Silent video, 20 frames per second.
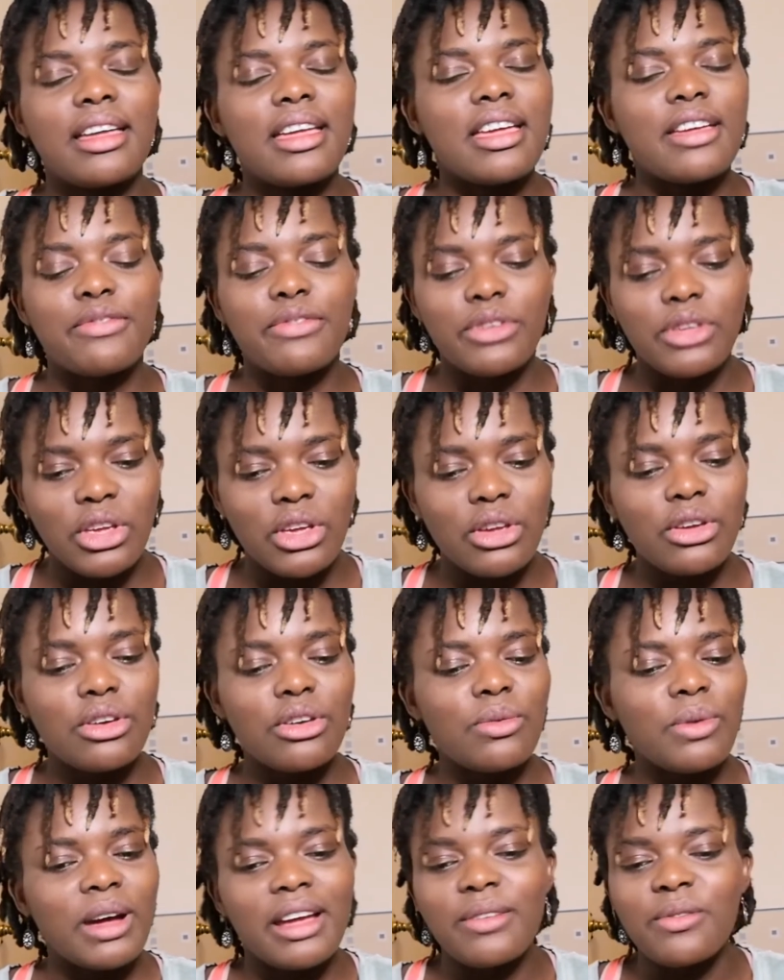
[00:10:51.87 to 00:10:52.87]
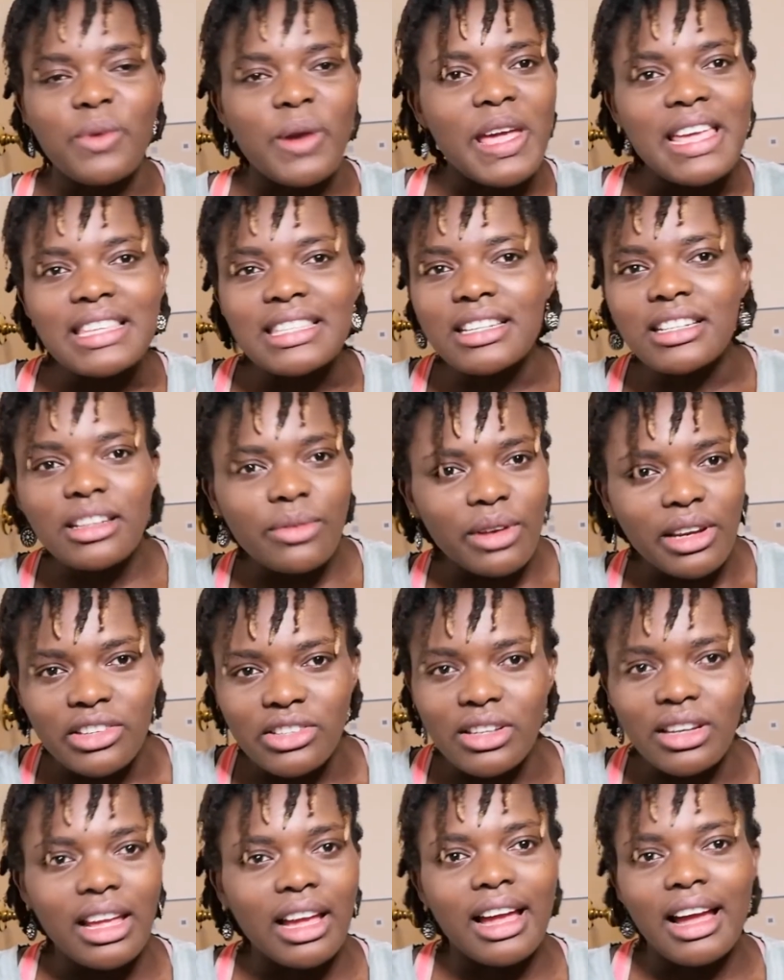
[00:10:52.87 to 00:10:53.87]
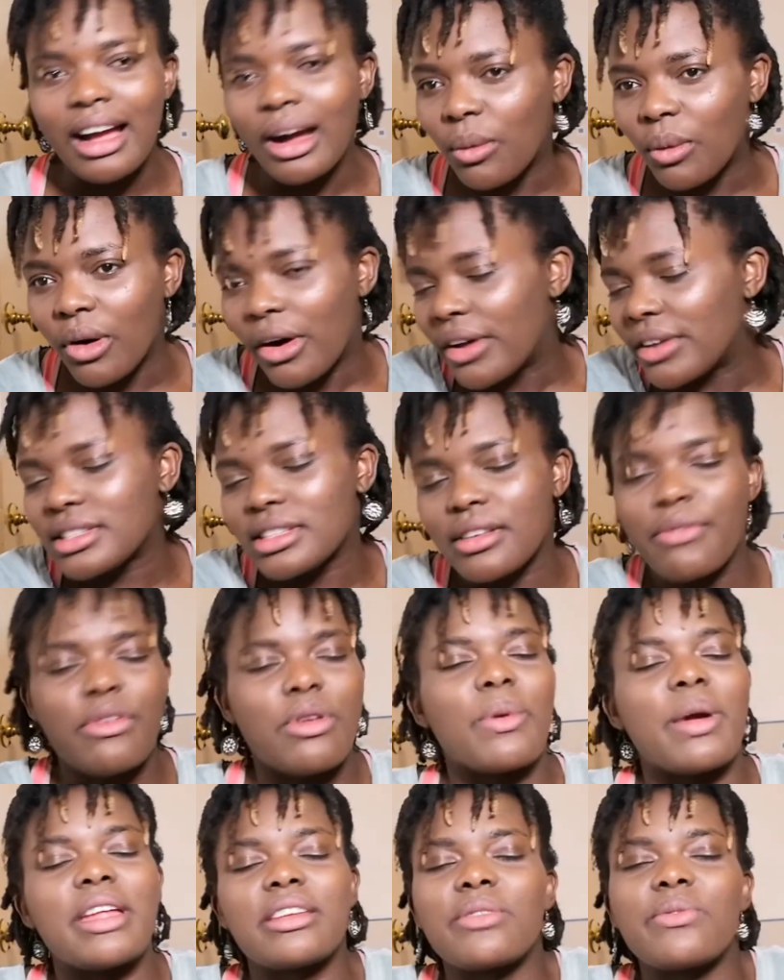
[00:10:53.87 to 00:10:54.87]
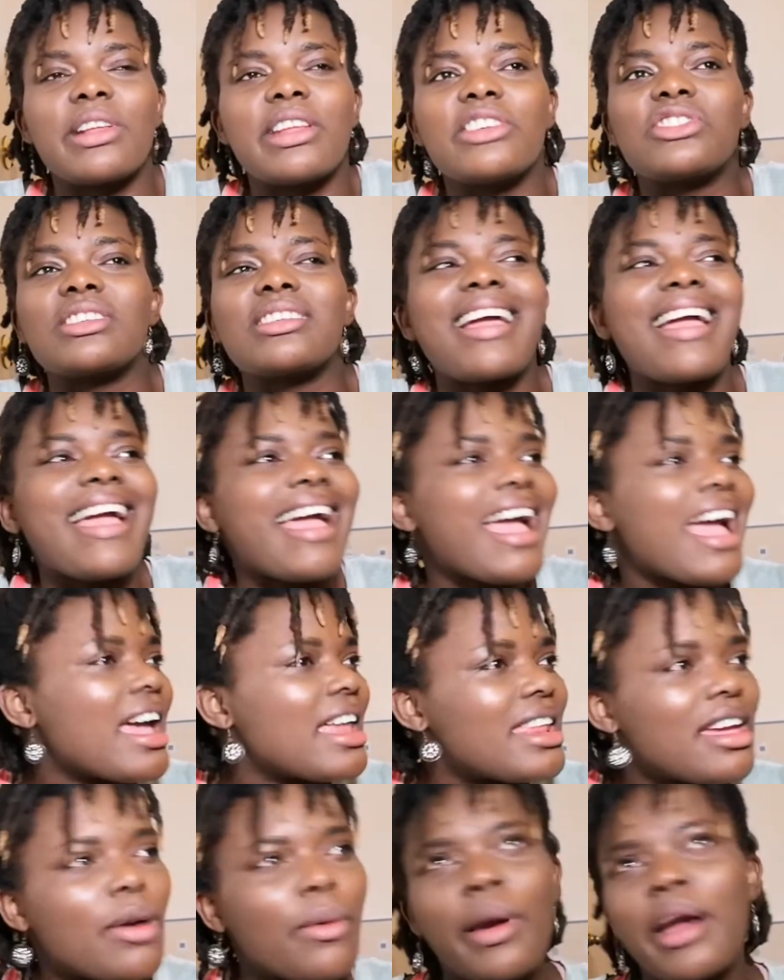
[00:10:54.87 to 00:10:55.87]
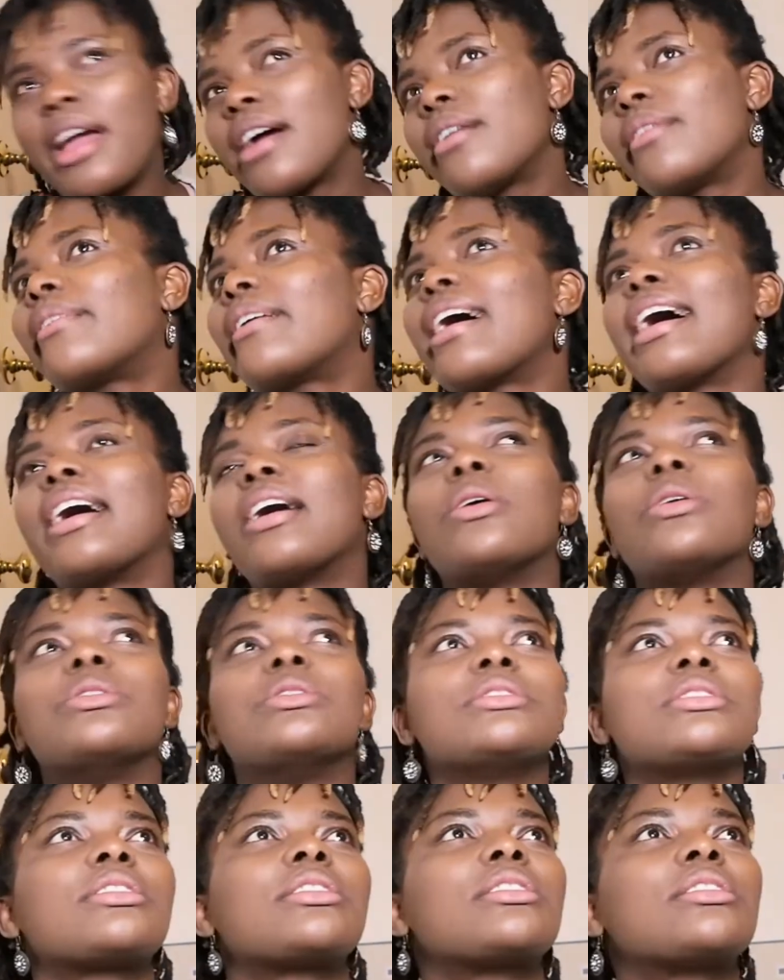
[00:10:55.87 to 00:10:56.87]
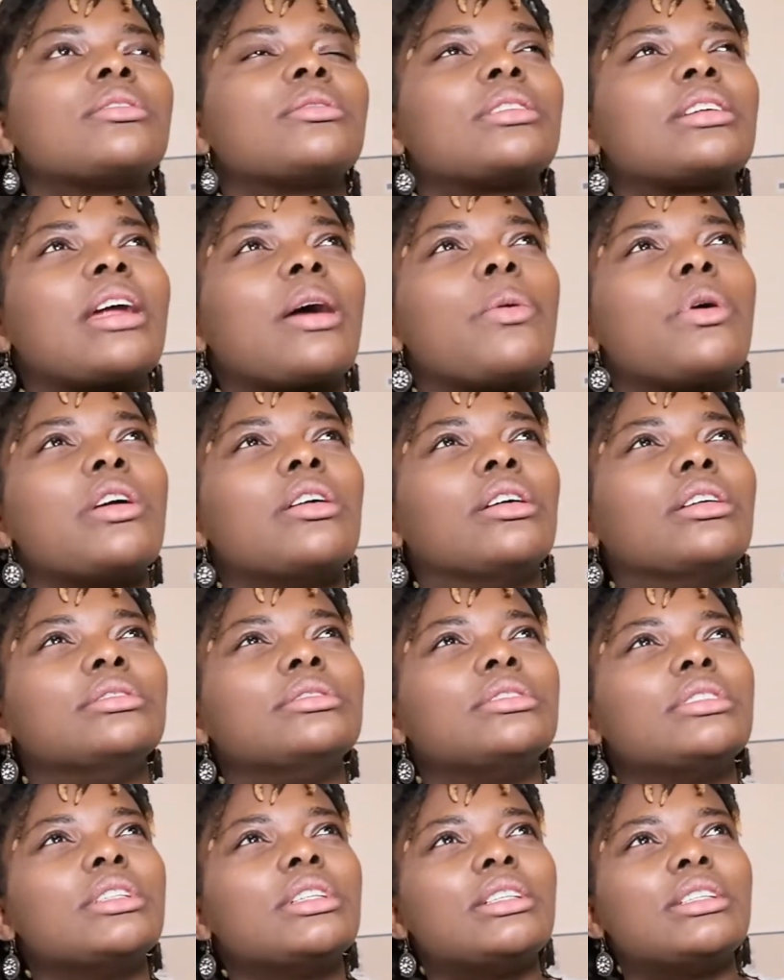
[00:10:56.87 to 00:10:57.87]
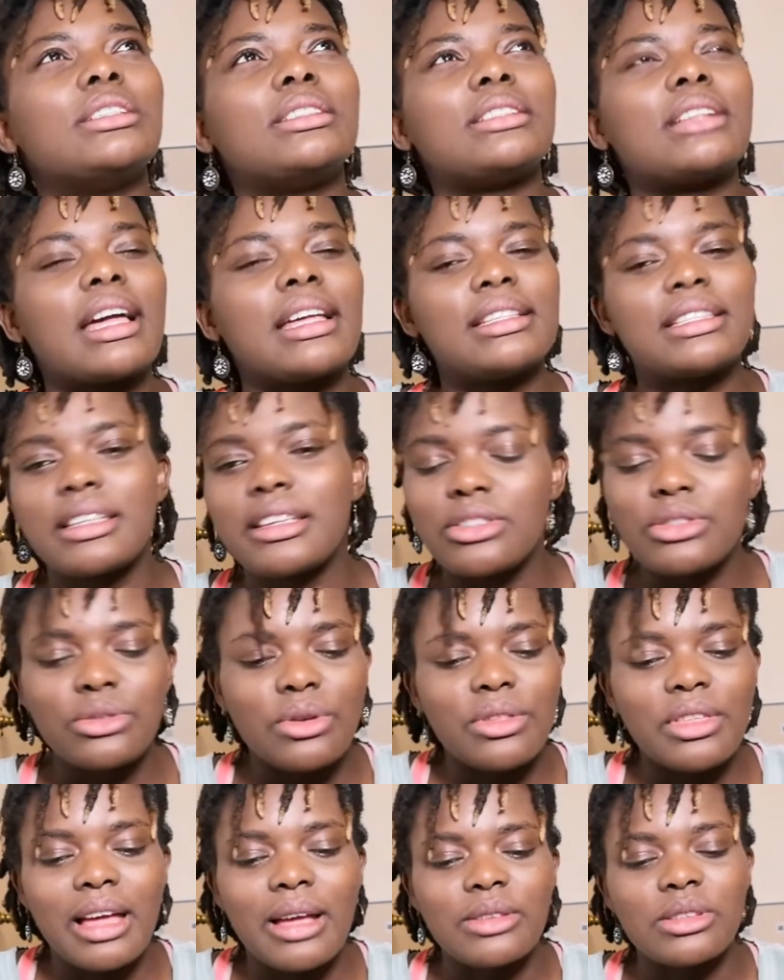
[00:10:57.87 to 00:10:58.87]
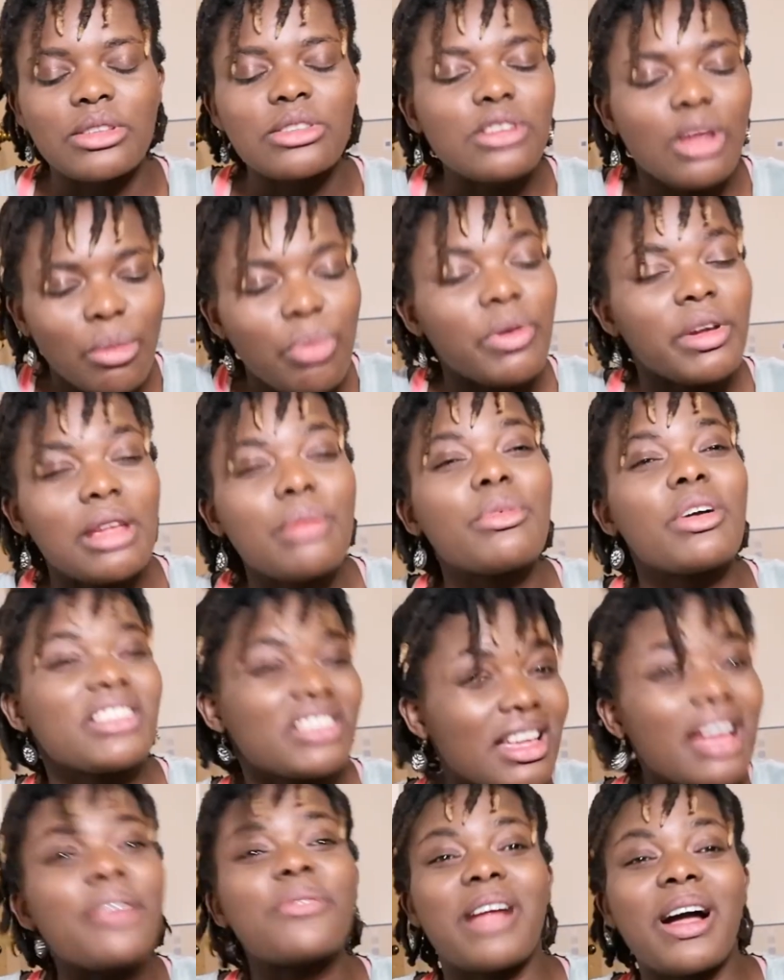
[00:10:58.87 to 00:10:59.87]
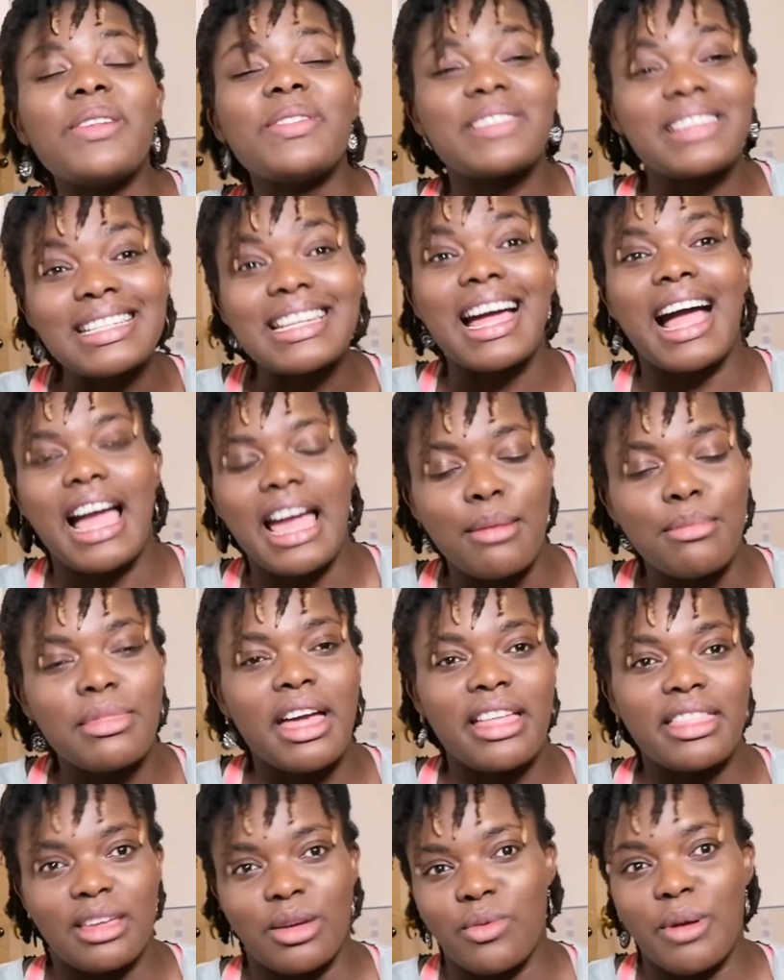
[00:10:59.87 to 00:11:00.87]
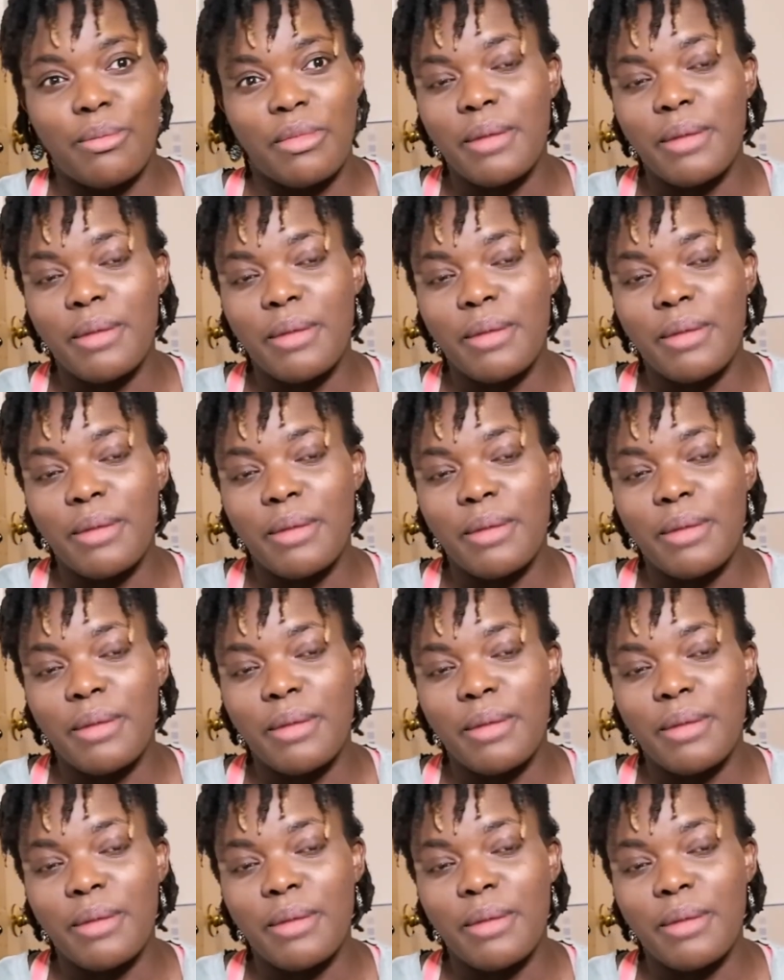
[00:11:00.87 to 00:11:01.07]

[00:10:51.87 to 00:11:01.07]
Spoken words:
if you were raised in the religion like I was, if you were in the religion anywhere around, what are we on, 90s, 2000s, so pretty much around the time that they were